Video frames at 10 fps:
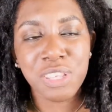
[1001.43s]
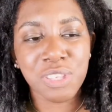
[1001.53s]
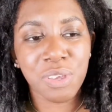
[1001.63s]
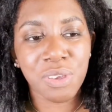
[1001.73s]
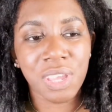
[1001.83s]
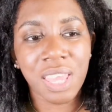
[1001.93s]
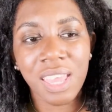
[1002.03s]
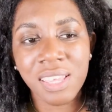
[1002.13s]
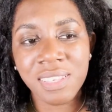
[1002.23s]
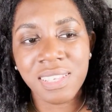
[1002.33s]
So it
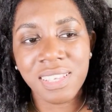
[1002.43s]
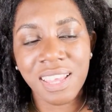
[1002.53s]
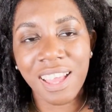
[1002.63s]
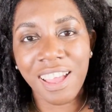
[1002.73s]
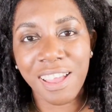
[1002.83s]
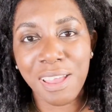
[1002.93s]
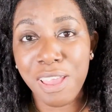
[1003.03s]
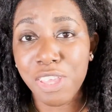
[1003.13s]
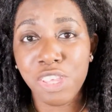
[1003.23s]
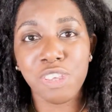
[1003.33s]
is a
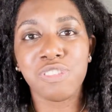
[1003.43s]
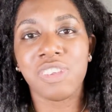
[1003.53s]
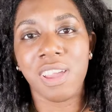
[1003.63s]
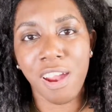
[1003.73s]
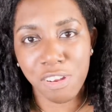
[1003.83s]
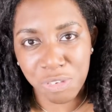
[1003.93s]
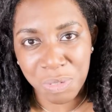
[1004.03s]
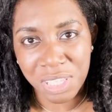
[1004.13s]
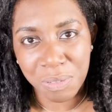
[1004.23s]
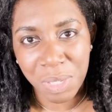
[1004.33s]
huge
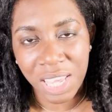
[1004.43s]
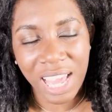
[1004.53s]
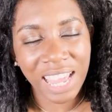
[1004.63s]
encouragement to me,